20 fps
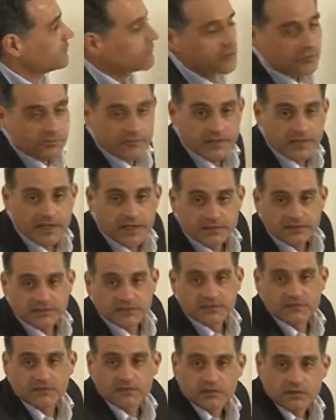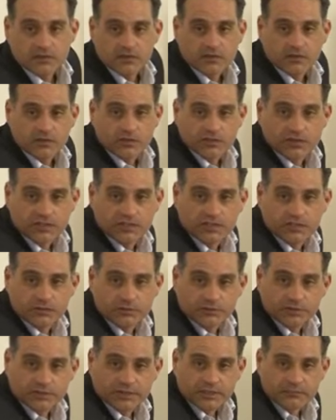created an
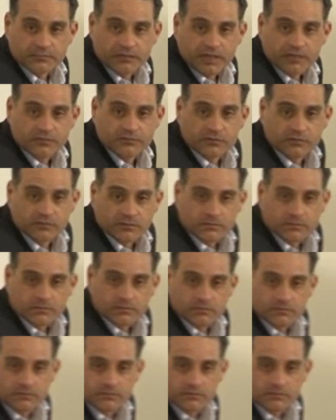e-learning platform.